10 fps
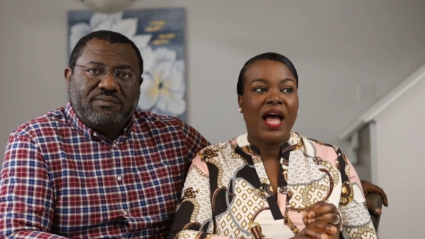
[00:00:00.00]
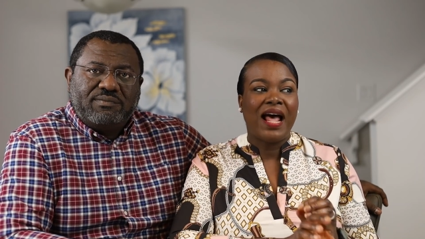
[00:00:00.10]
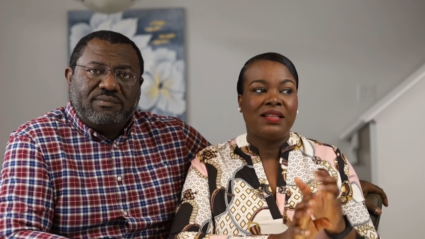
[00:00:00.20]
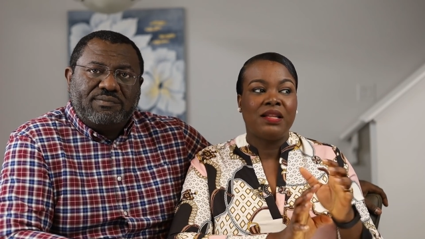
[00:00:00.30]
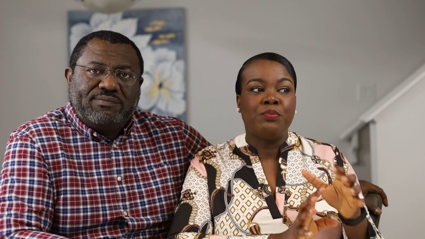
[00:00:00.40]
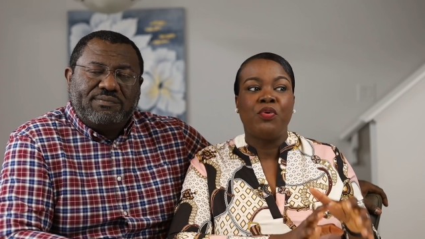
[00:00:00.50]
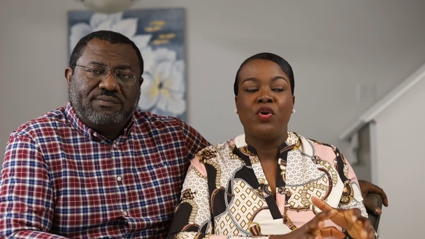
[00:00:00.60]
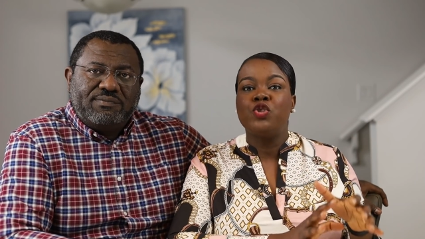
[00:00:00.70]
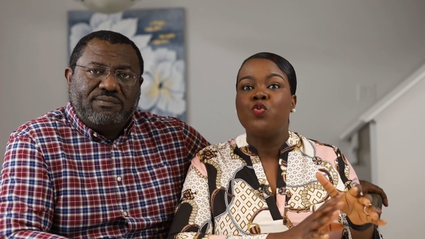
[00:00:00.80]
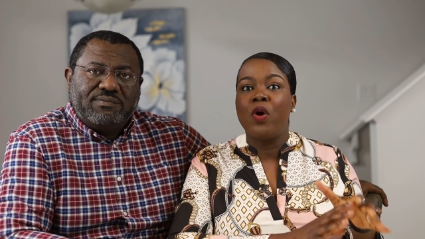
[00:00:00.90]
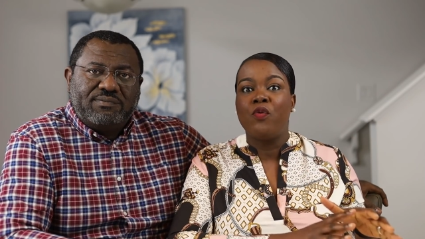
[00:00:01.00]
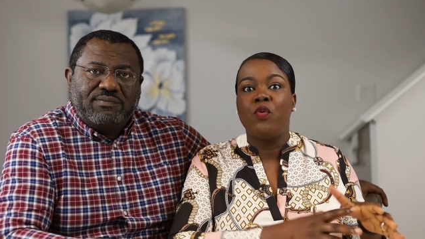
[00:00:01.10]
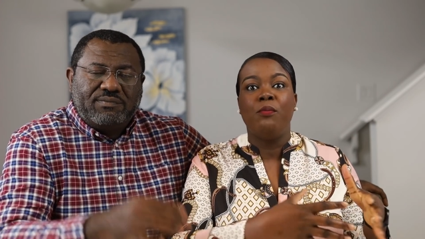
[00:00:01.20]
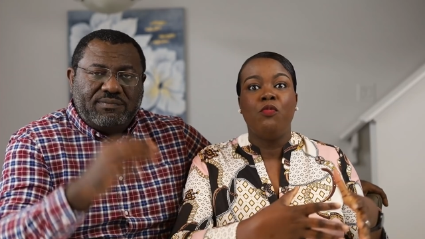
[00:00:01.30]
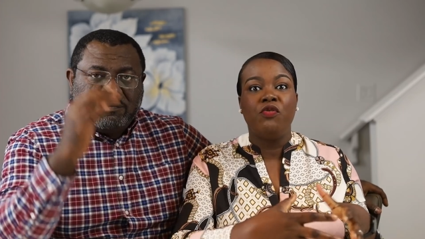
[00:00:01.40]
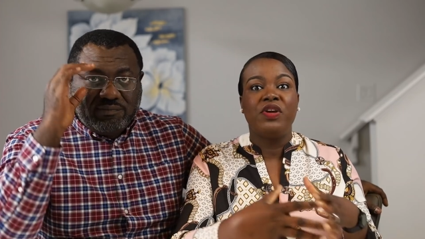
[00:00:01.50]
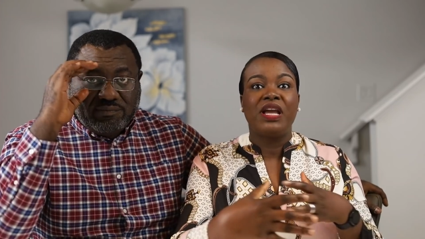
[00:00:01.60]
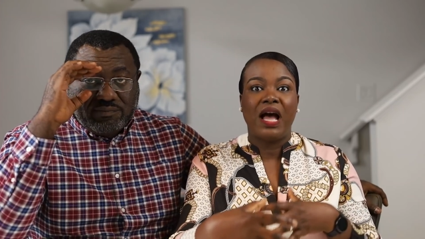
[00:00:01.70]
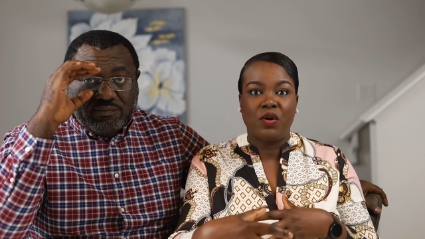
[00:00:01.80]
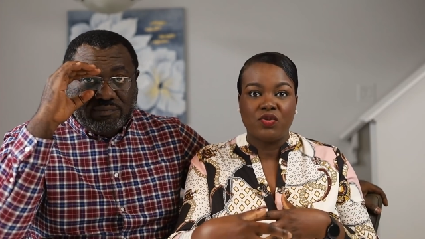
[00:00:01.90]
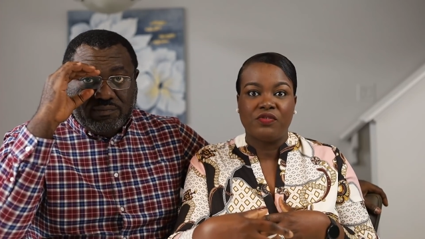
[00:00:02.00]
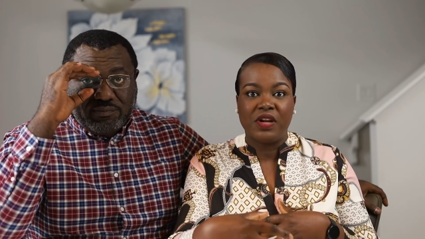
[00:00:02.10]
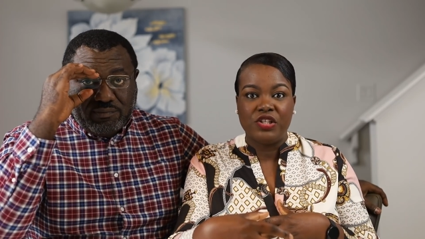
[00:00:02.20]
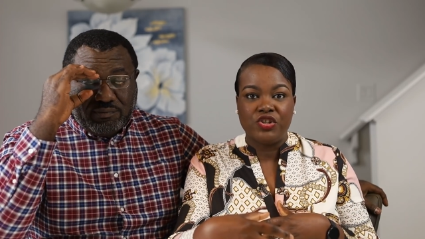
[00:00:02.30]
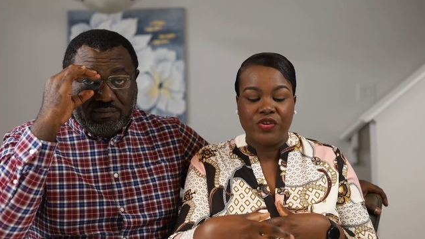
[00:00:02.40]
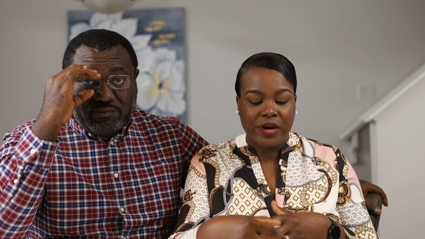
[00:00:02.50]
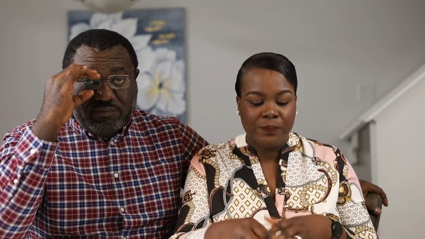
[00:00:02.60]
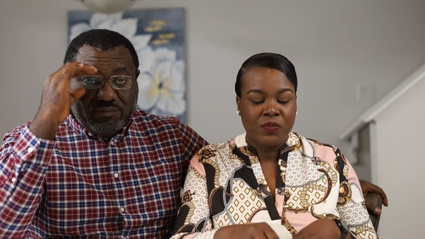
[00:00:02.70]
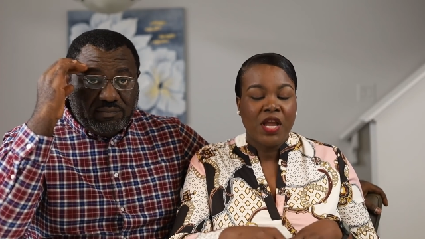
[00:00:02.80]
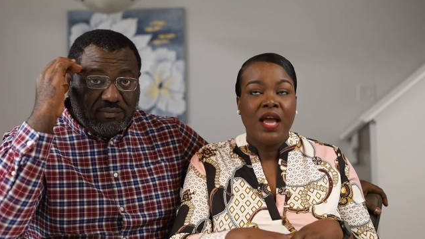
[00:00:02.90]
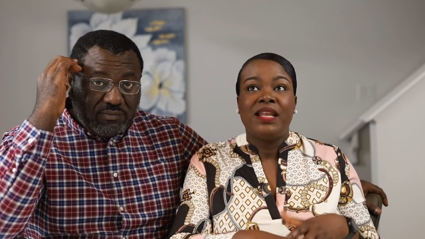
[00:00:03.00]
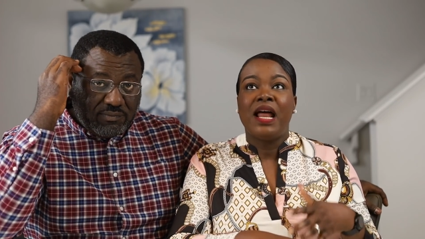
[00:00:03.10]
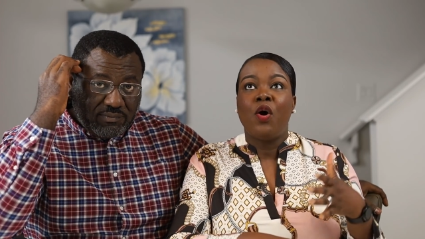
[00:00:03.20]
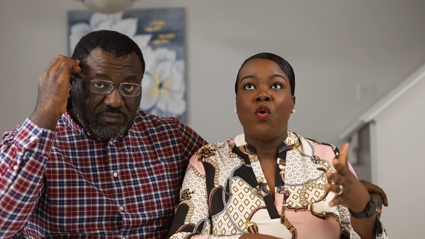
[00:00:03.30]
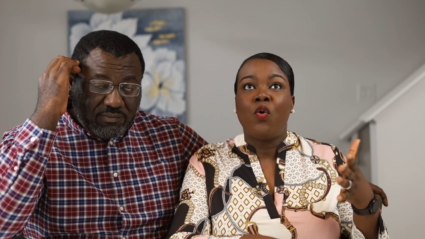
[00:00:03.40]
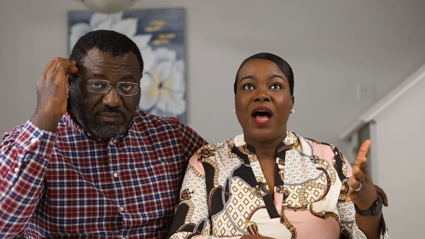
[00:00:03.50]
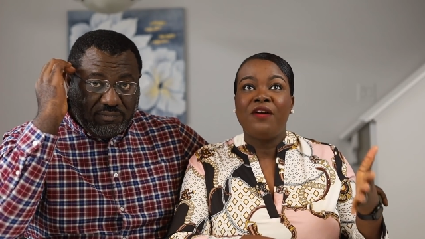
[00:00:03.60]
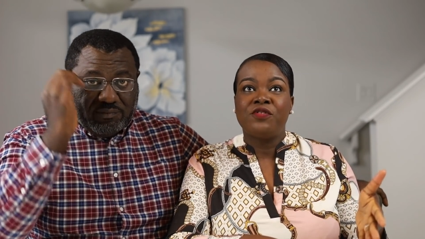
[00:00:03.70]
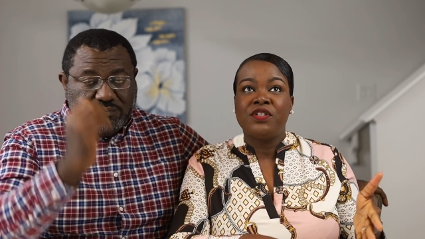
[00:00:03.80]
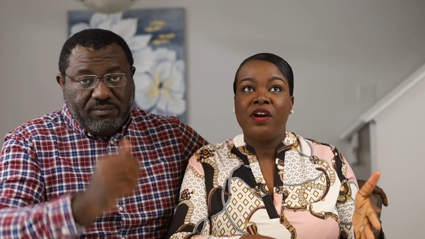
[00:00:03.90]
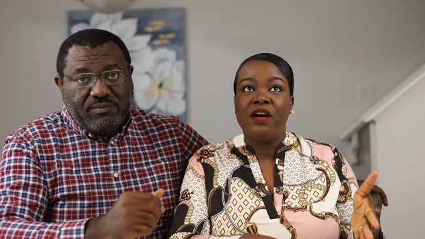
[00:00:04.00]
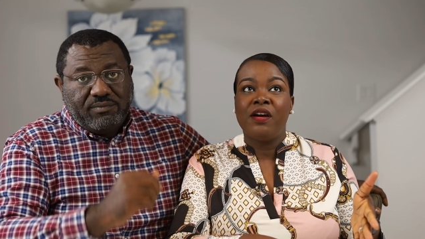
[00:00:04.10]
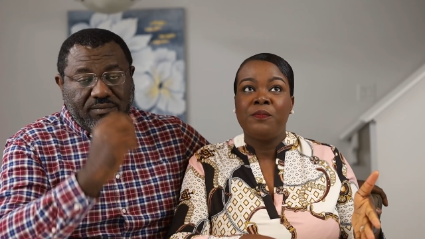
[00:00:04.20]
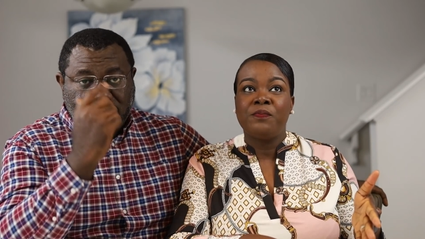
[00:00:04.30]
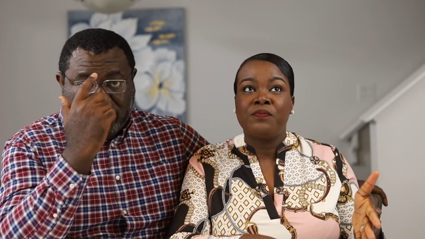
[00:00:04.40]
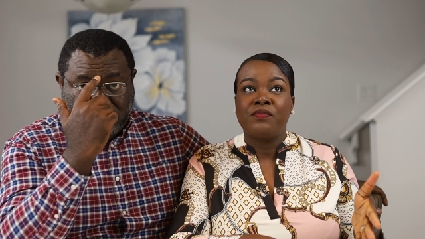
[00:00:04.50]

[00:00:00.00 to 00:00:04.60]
Speaker 1: at the point where we were moving out of Nigeria. Now, after